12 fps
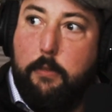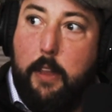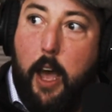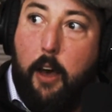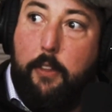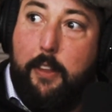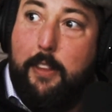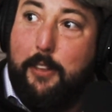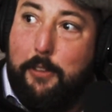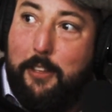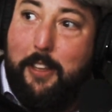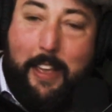No, this
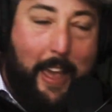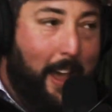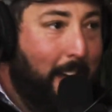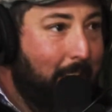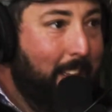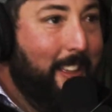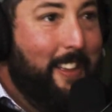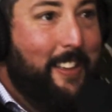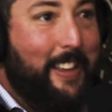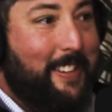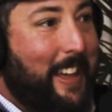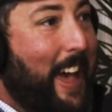is, yeah,
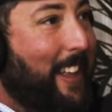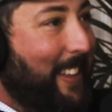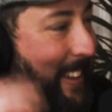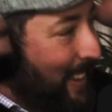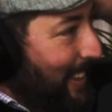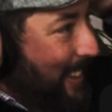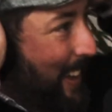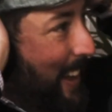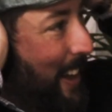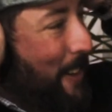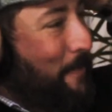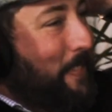exactly.
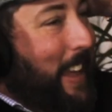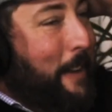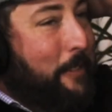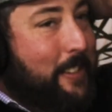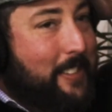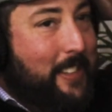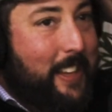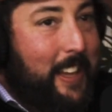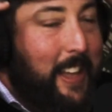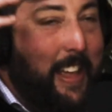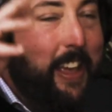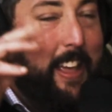Right. It was
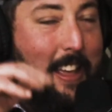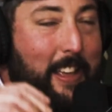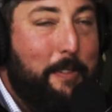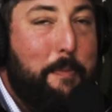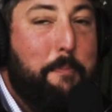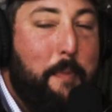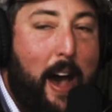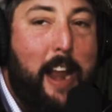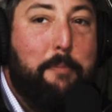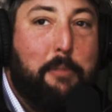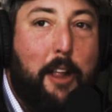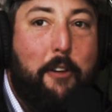
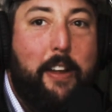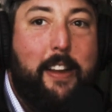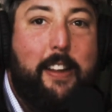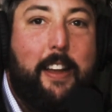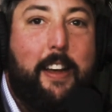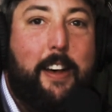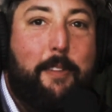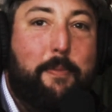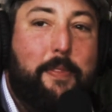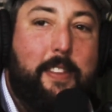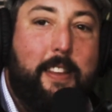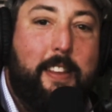mind-blowing
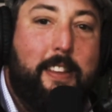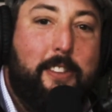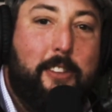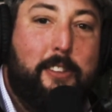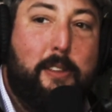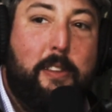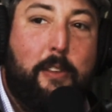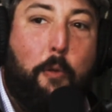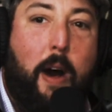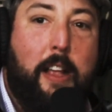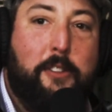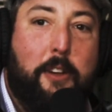just to
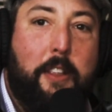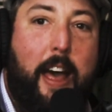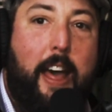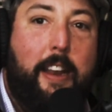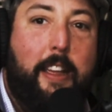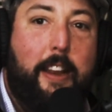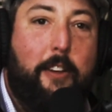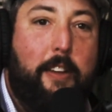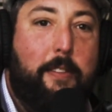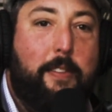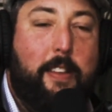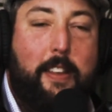watch all that,
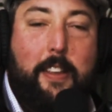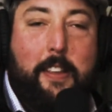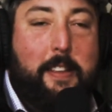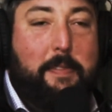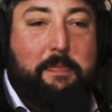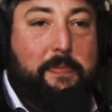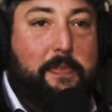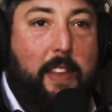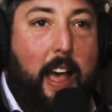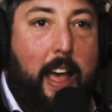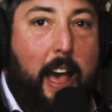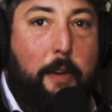and
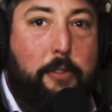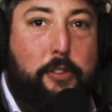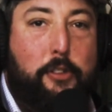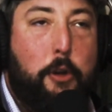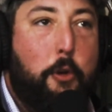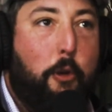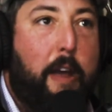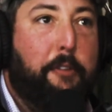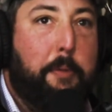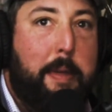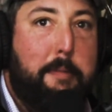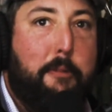I was so grateful
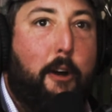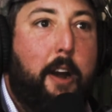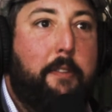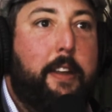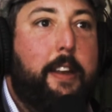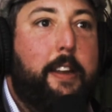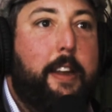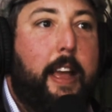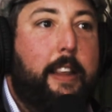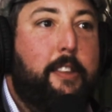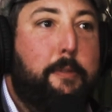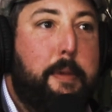to be a part of it
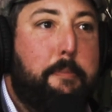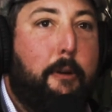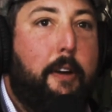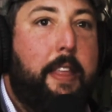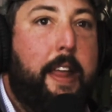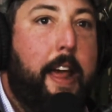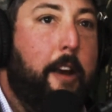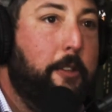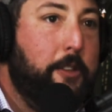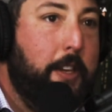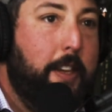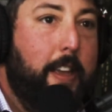and to be part of that
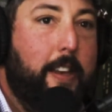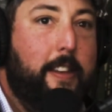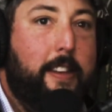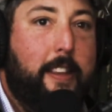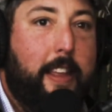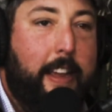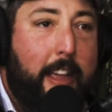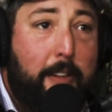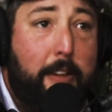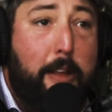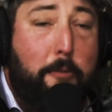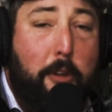energy. And like,
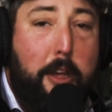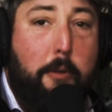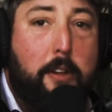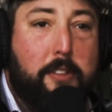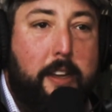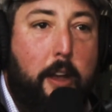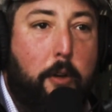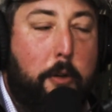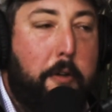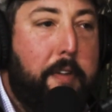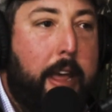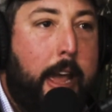it really was like going to
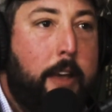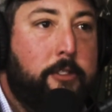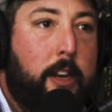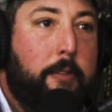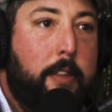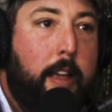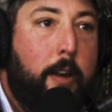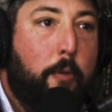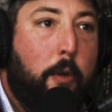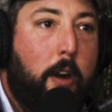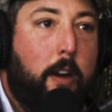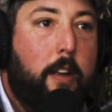a vacation every day to
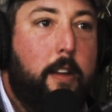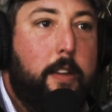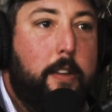work.